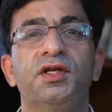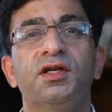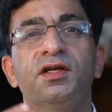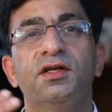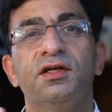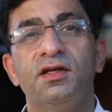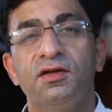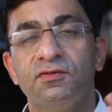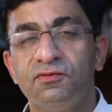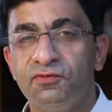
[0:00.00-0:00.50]

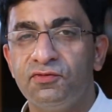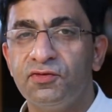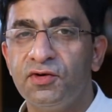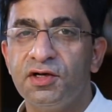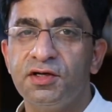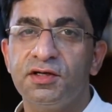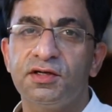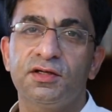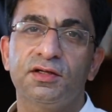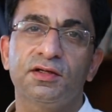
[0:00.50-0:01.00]
in
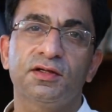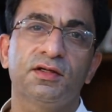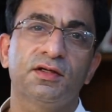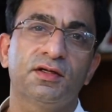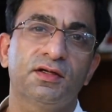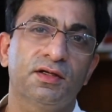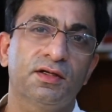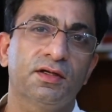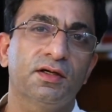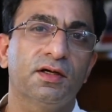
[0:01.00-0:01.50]
different
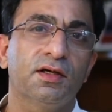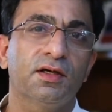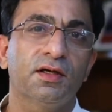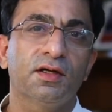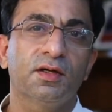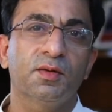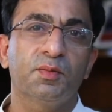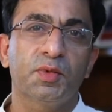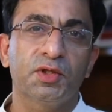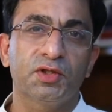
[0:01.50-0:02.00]

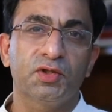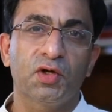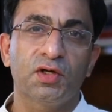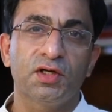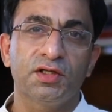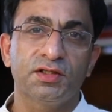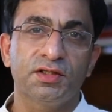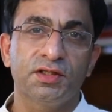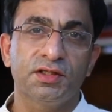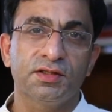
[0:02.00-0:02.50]

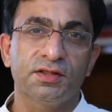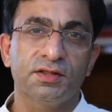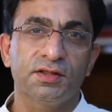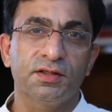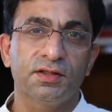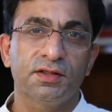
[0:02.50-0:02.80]
pathologies.